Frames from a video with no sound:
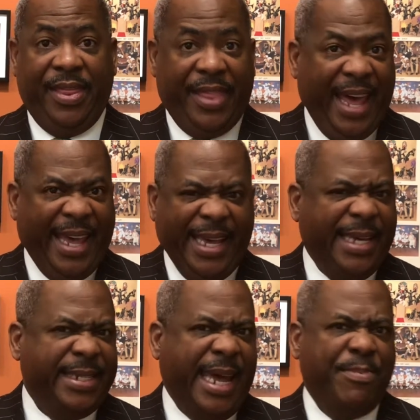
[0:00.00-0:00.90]
There
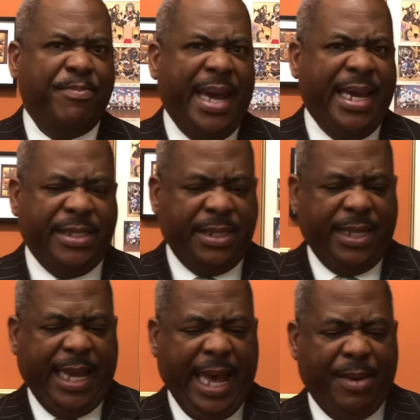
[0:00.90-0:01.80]
is a major
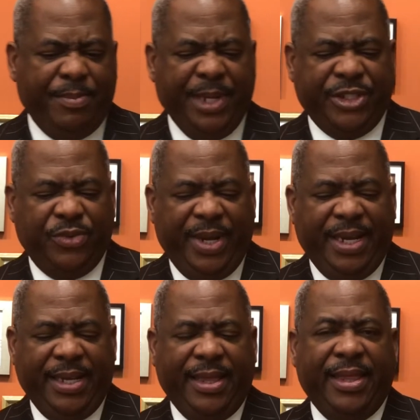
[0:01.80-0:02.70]
gap
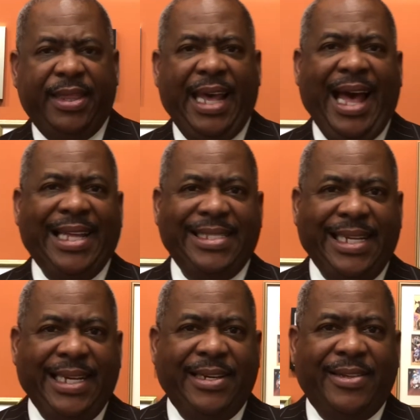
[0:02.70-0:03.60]
between the
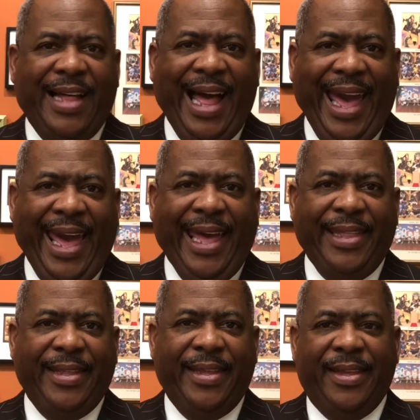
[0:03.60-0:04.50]
ideal
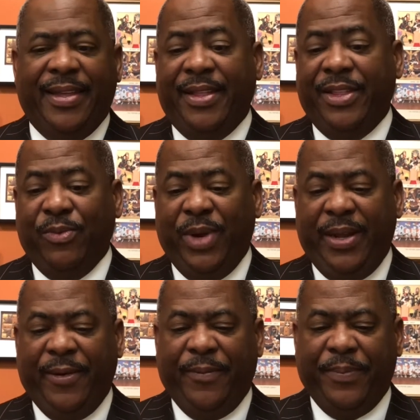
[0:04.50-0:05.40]
and the
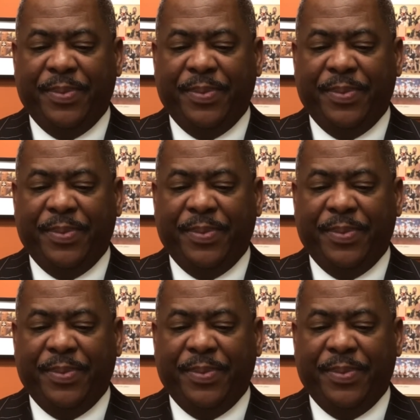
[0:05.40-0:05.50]
real.